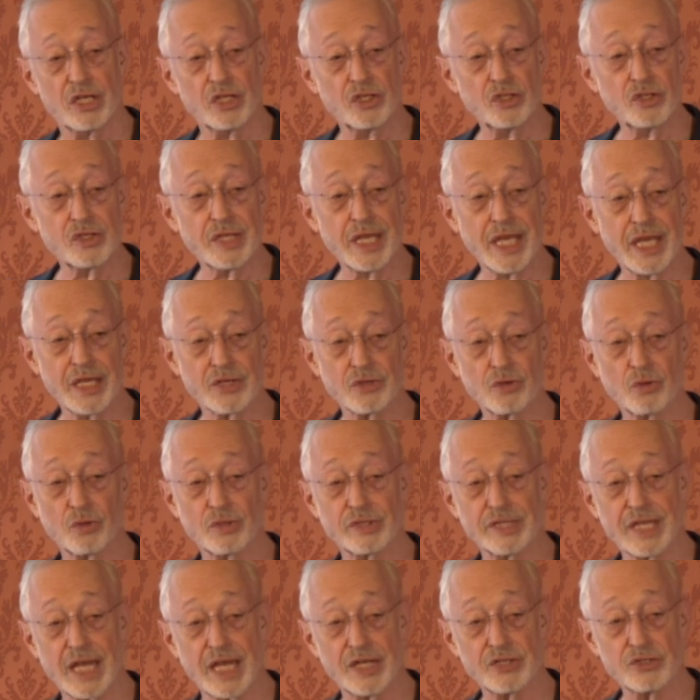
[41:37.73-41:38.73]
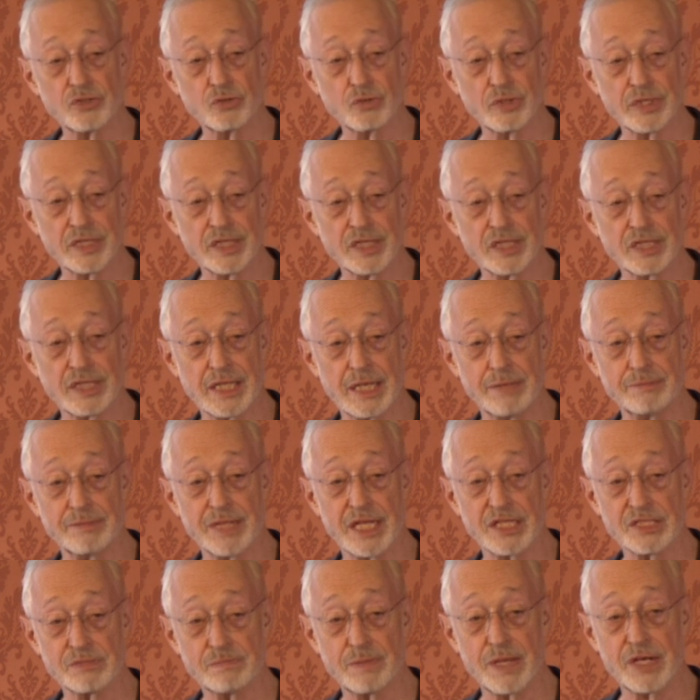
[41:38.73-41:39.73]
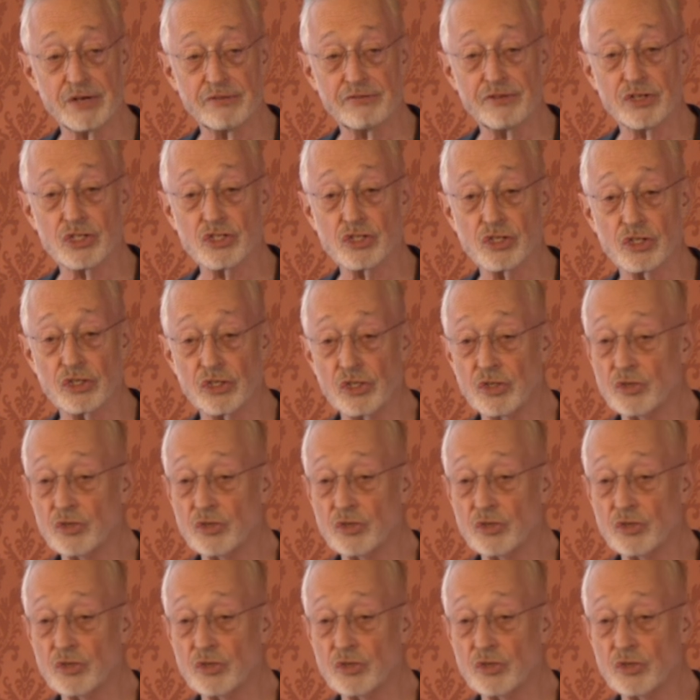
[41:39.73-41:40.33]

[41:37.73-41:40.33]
you can't hold on to it and claim that's beneficial